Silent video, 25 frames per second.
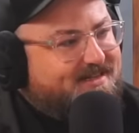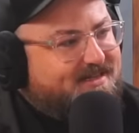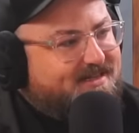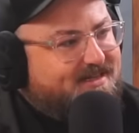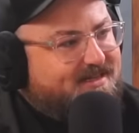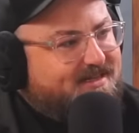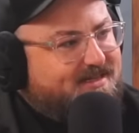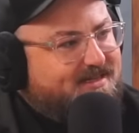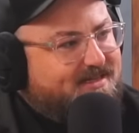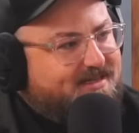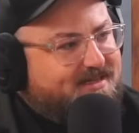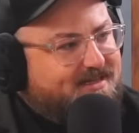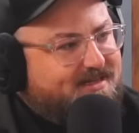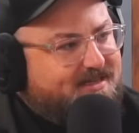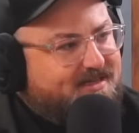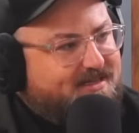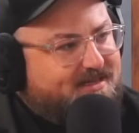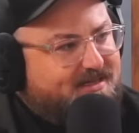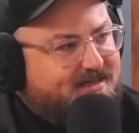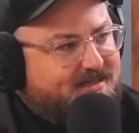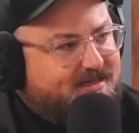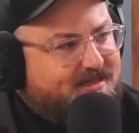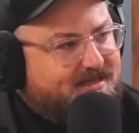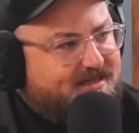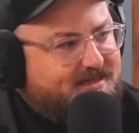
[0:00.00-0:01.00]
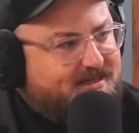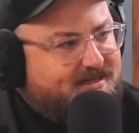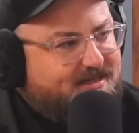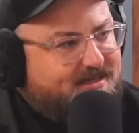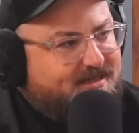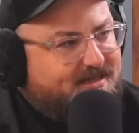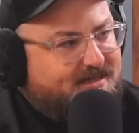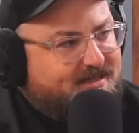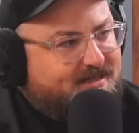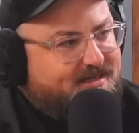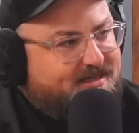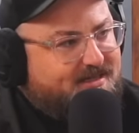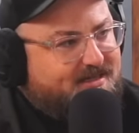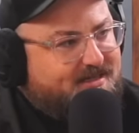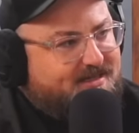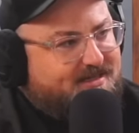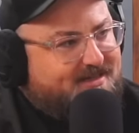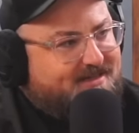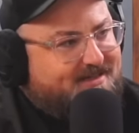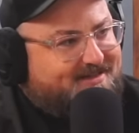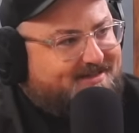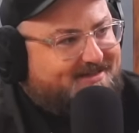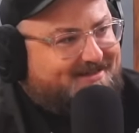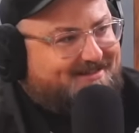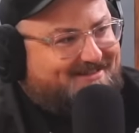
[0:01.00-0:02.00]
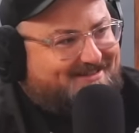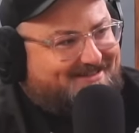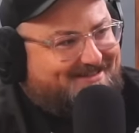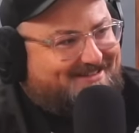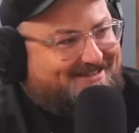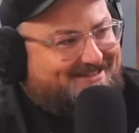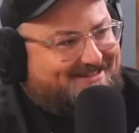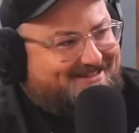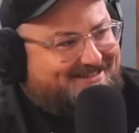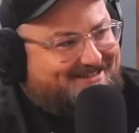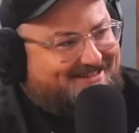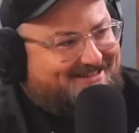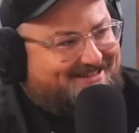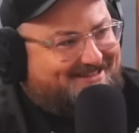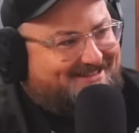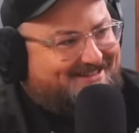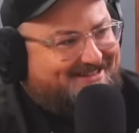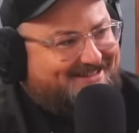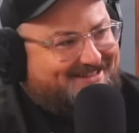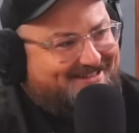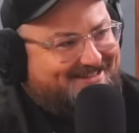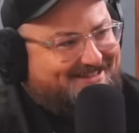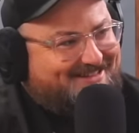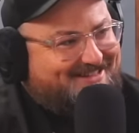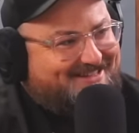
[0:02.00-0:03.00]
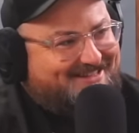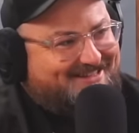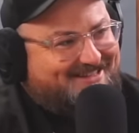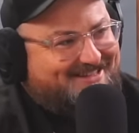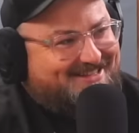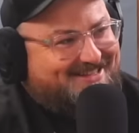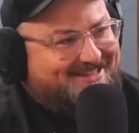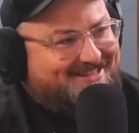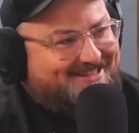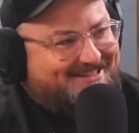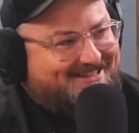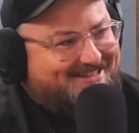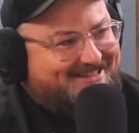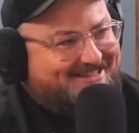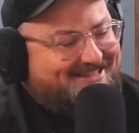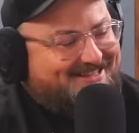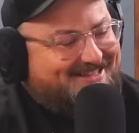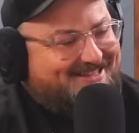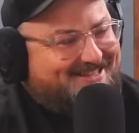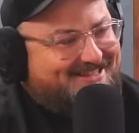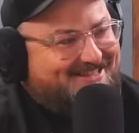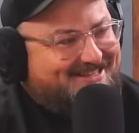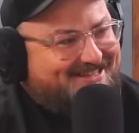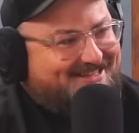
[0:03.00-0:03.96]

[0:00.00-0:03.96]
This person isn't speaking.